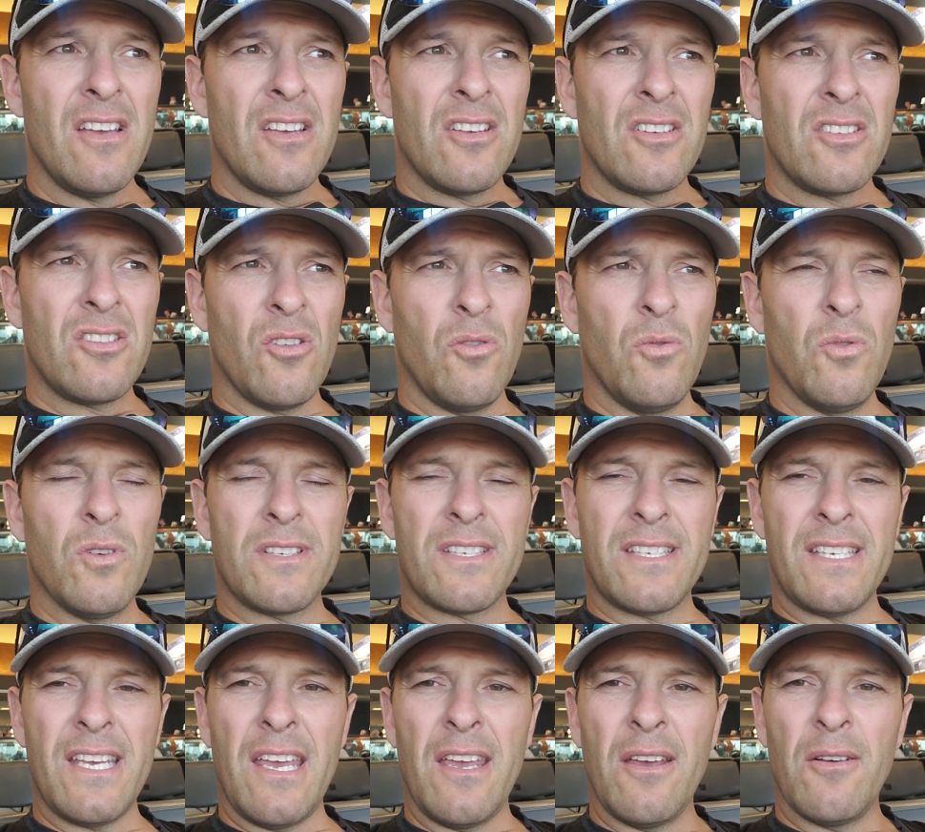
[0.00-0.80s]
So we'll
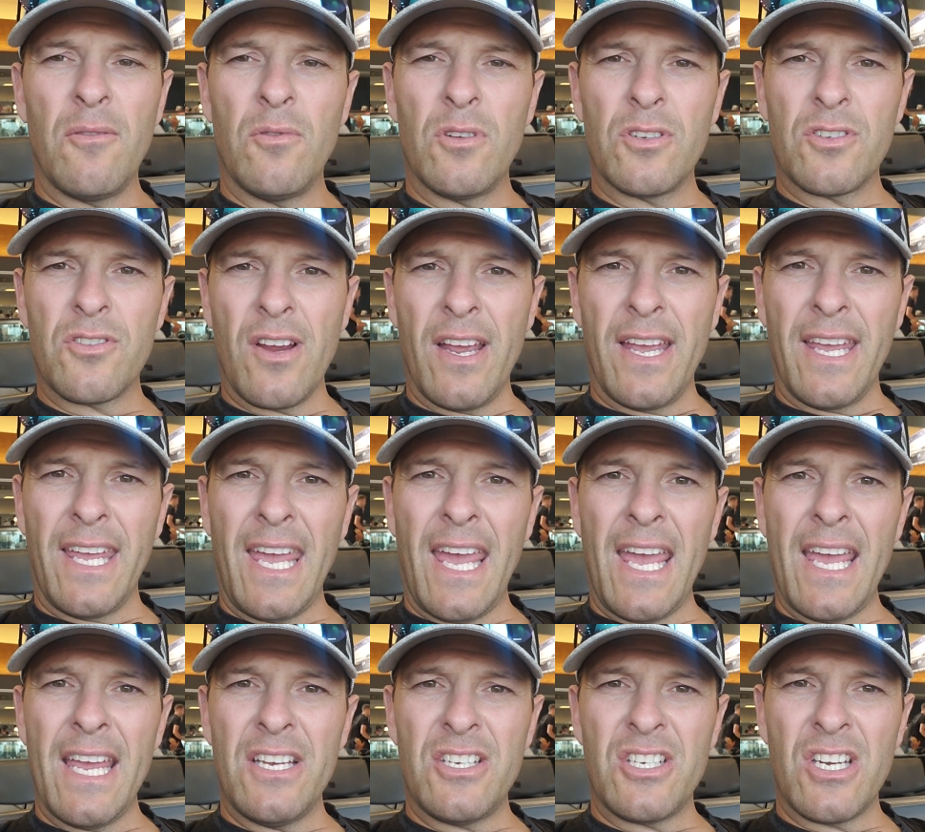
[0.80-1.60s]
see. We'll try and
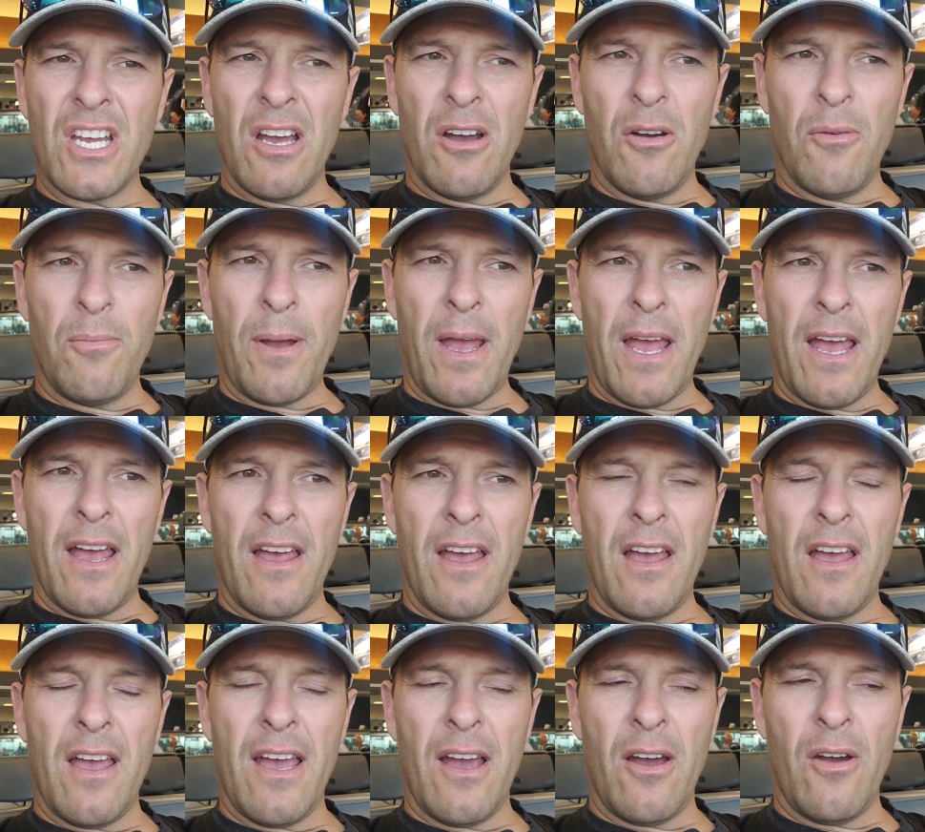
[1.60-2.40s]
gauge
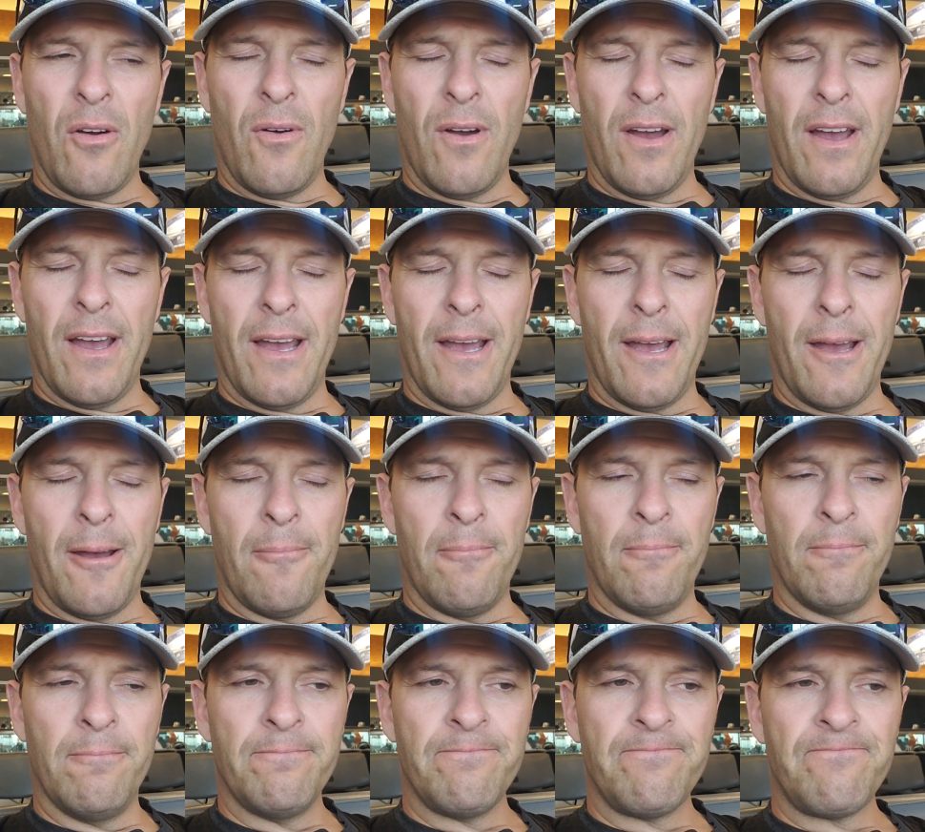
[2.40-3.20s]

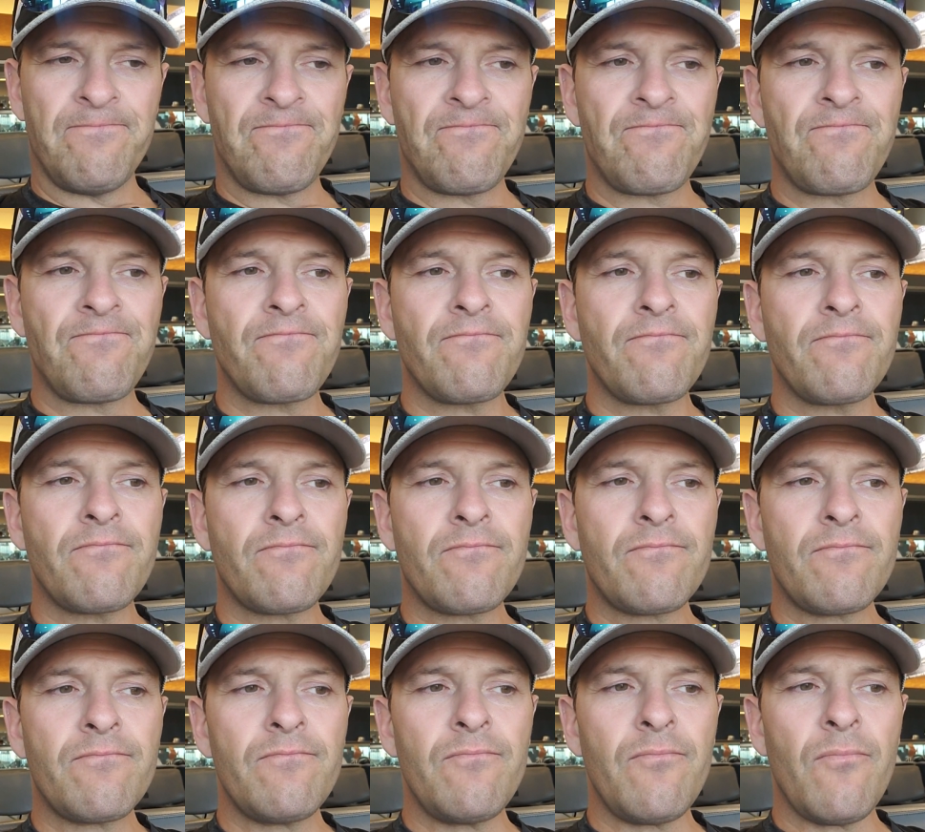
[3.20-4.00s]

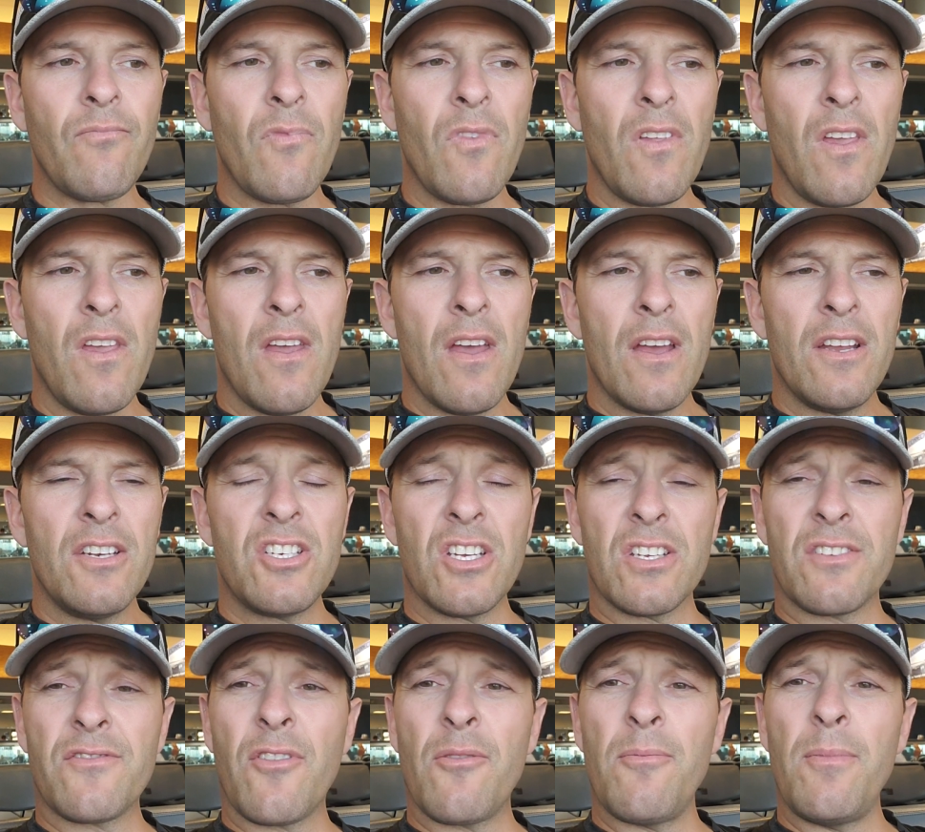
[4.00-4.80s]

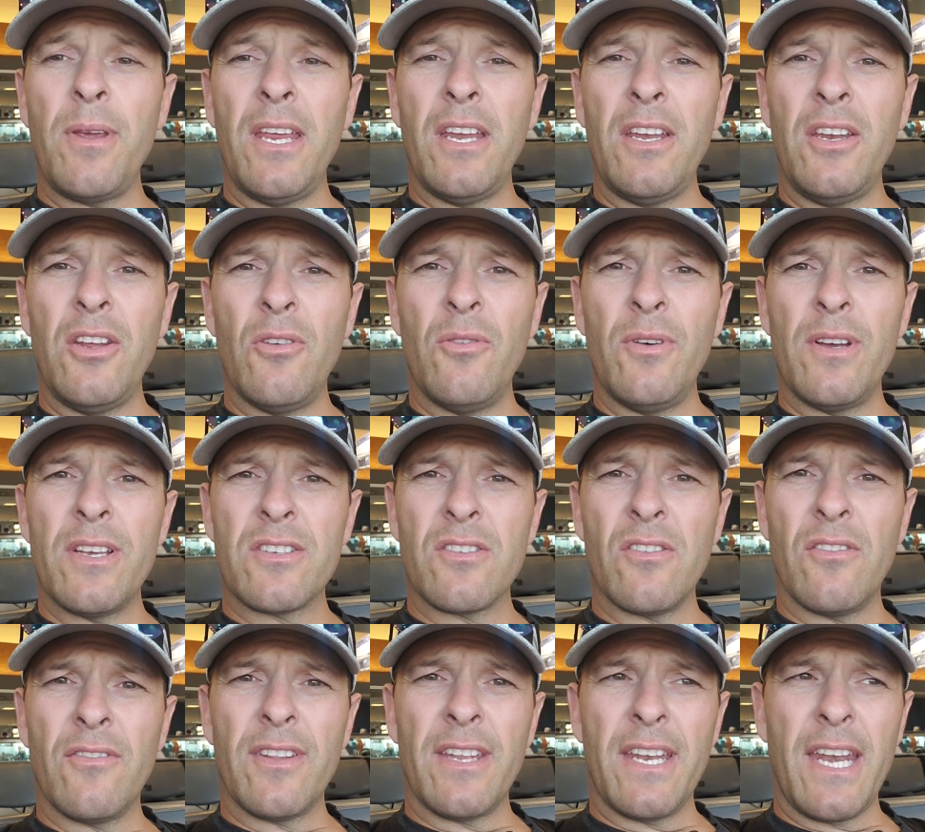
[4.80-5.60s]
Just For Me and You
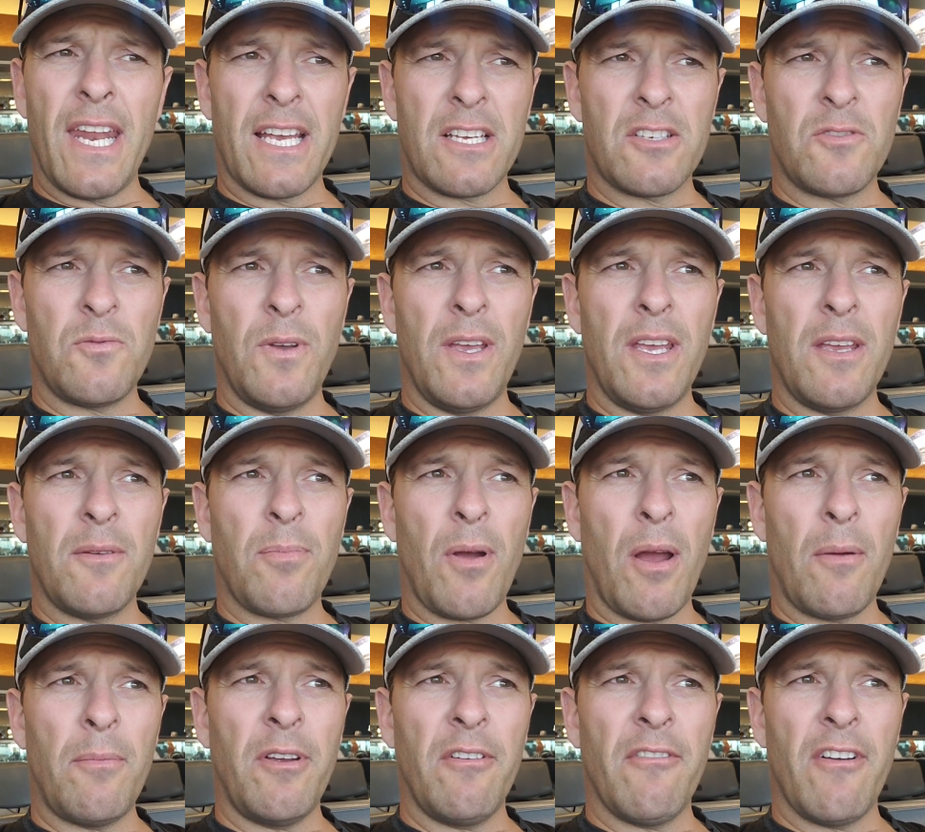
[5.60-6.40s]
is over the next week.
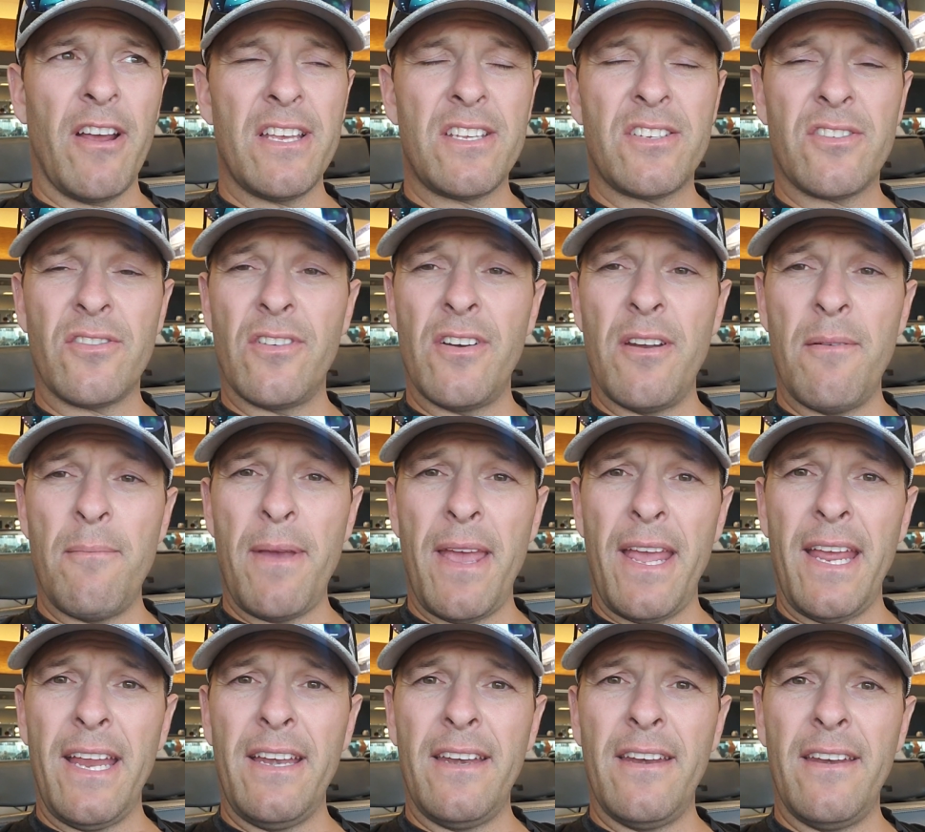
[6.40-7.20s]
Probably race her in a
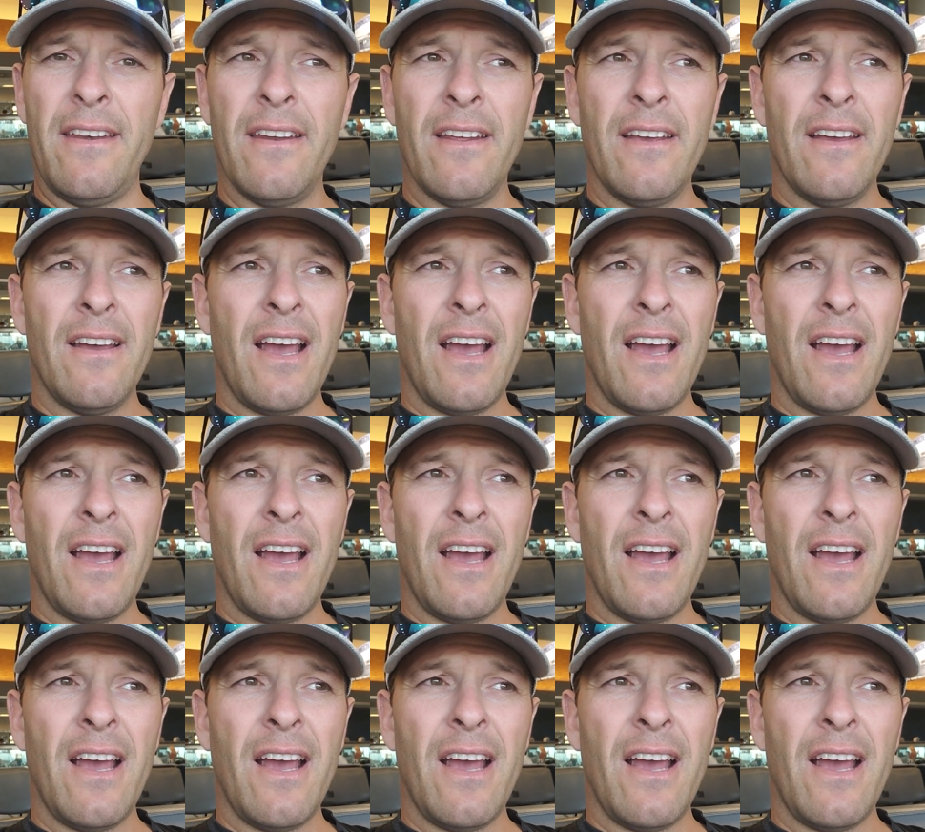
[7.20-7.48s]
maiden.